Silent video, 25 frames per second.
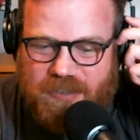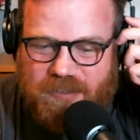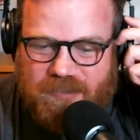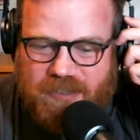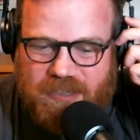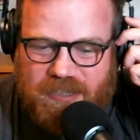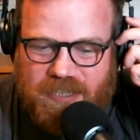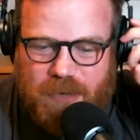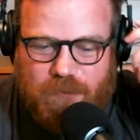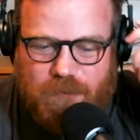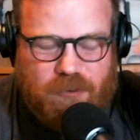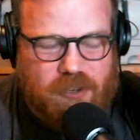the,
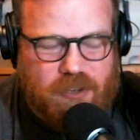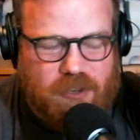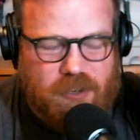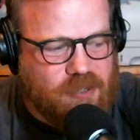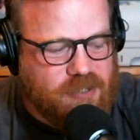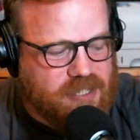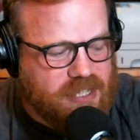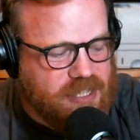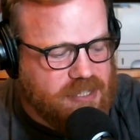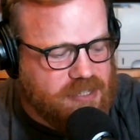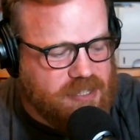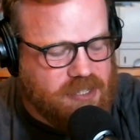the
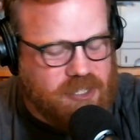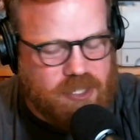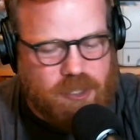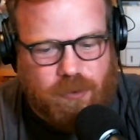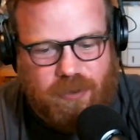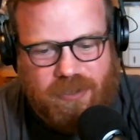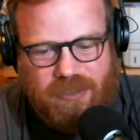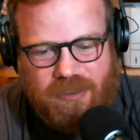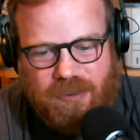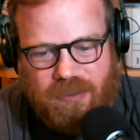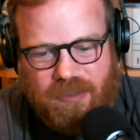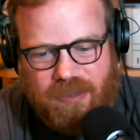difficulty isn't
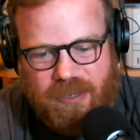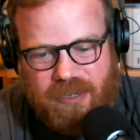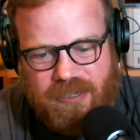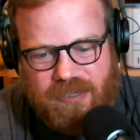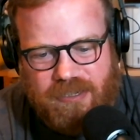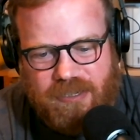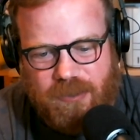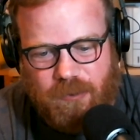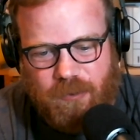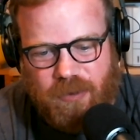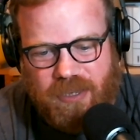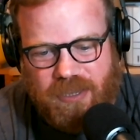doing the
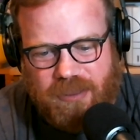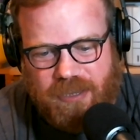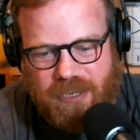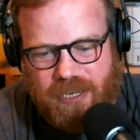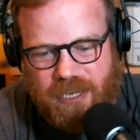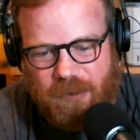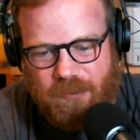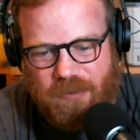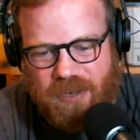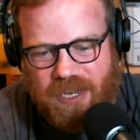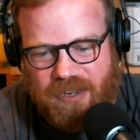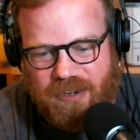things that we
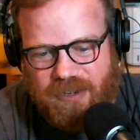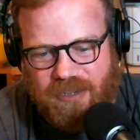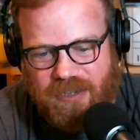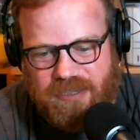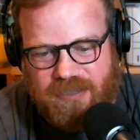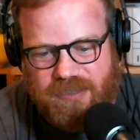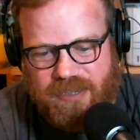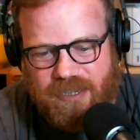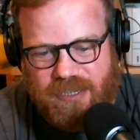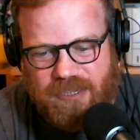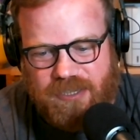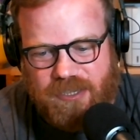think about
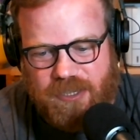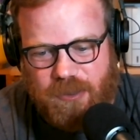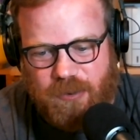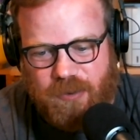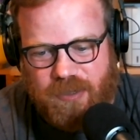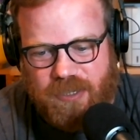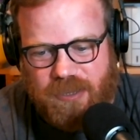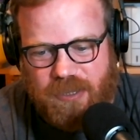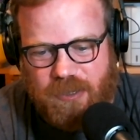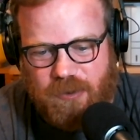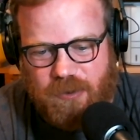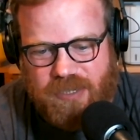it's it's
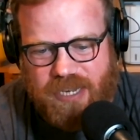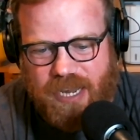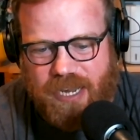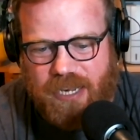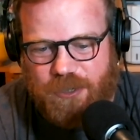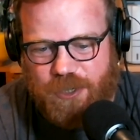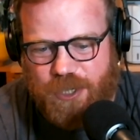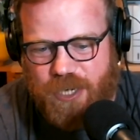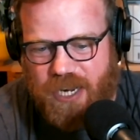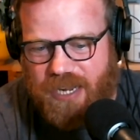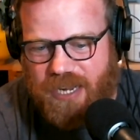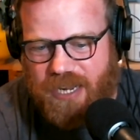doing those
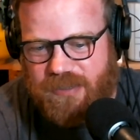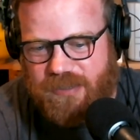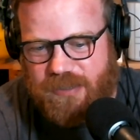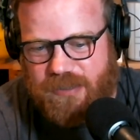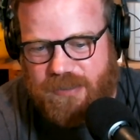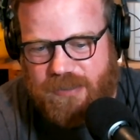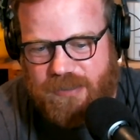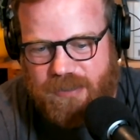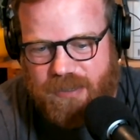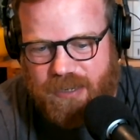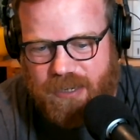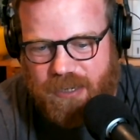edge
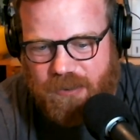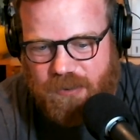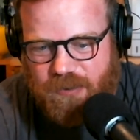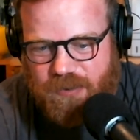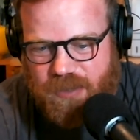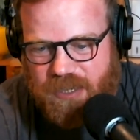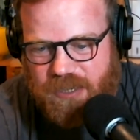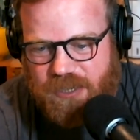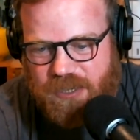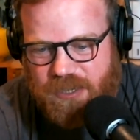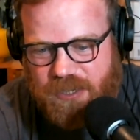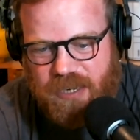cases getting
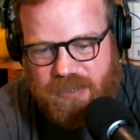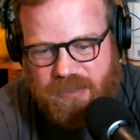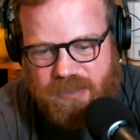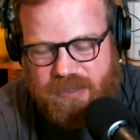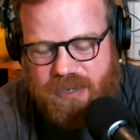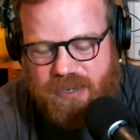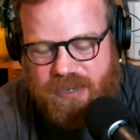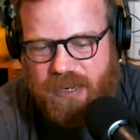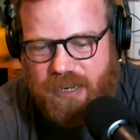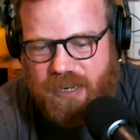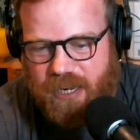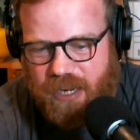those edge that's cases
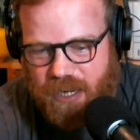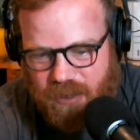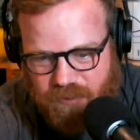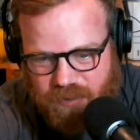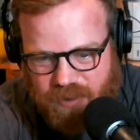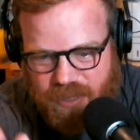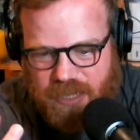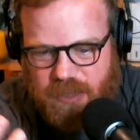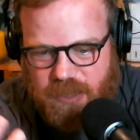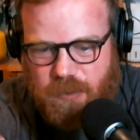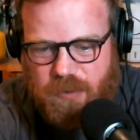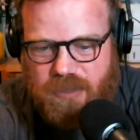right. taken care
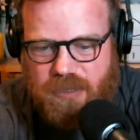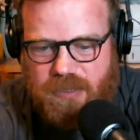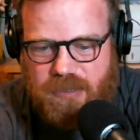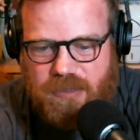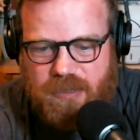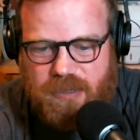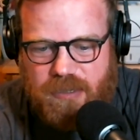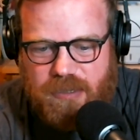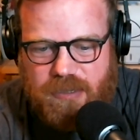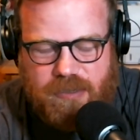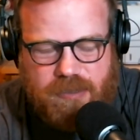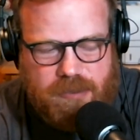of and that's what
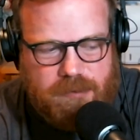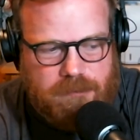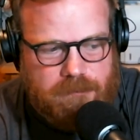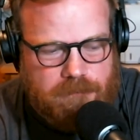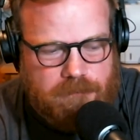this does